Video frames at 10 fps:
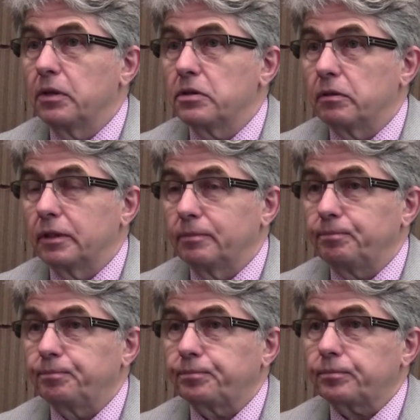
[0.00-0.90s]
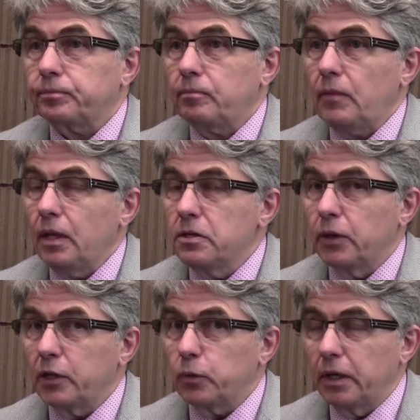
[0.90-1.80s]
administer it.
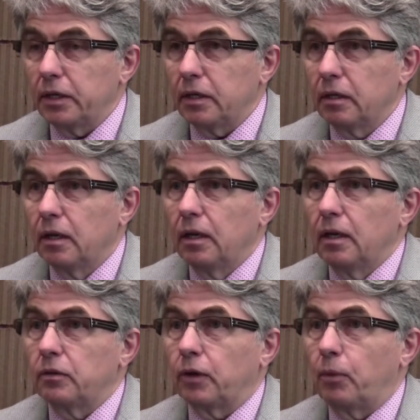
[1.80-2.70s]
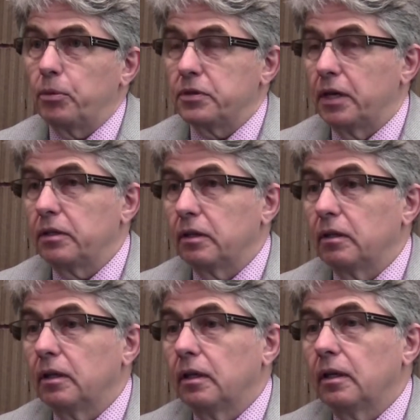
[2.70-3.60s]
So that's what I did. So I
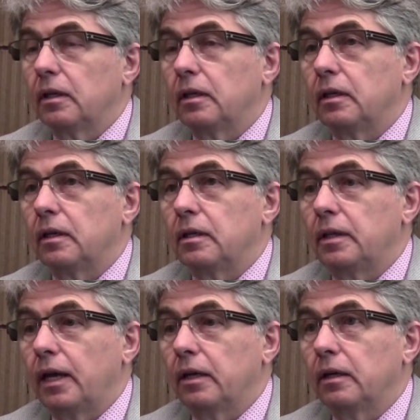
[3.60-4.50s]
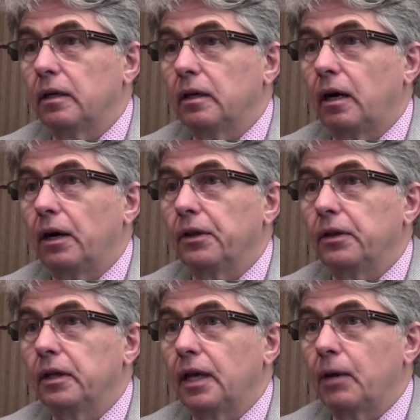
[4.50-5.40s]
presented the data on
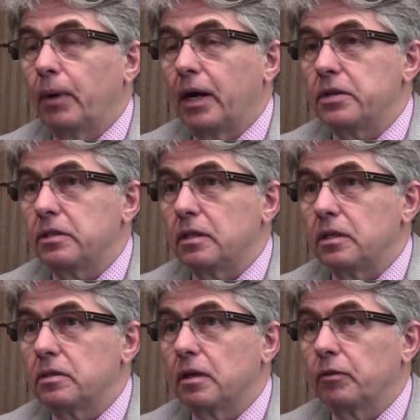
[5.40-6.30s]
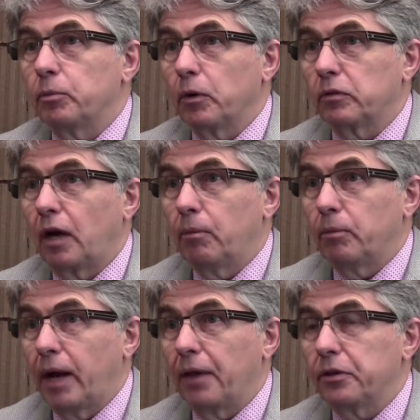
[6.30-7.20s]
the MICs of the most
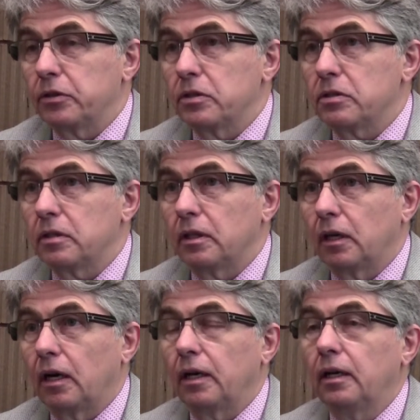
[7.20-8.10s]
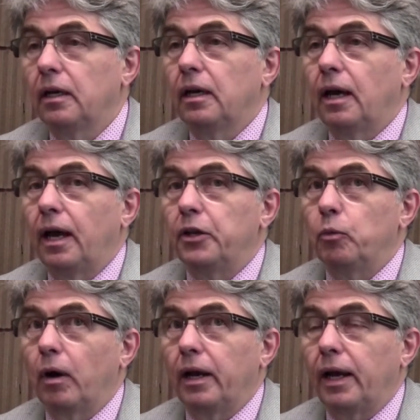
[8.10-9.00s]
common pathogens in the eye, and
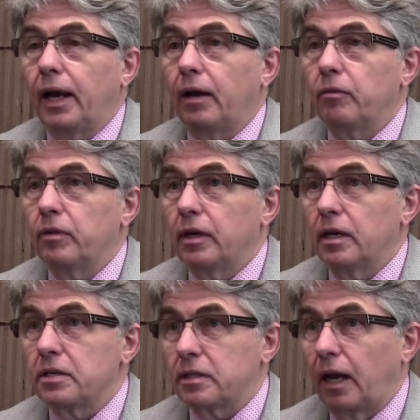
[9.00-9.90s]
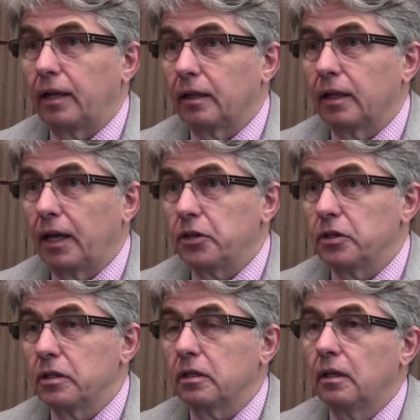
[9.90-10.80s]
you want to have a cidal
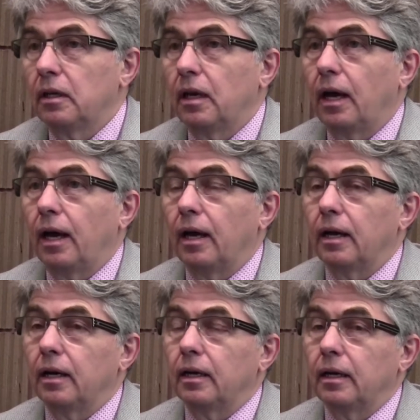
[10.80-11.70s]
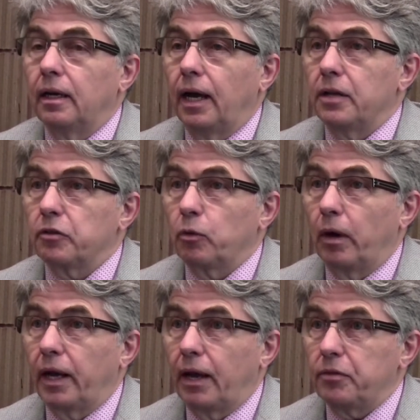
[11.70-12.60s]
agent, uh, and so you
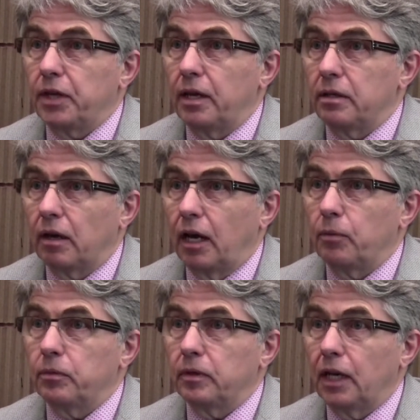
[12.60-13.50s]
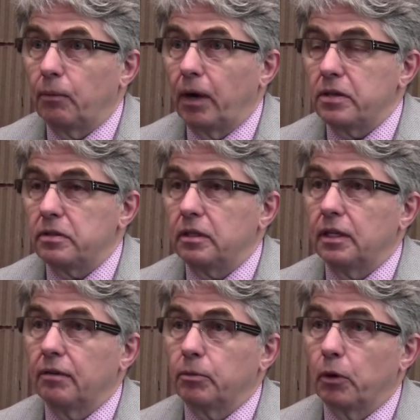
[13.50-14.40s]
want to have 10 times the
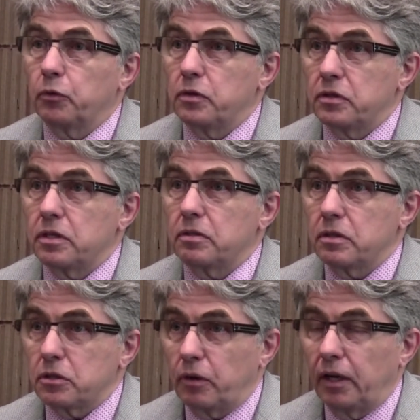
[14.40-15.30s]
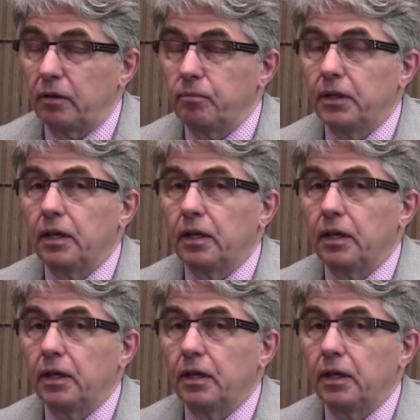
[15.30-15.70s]
MIC of the most resistant strain.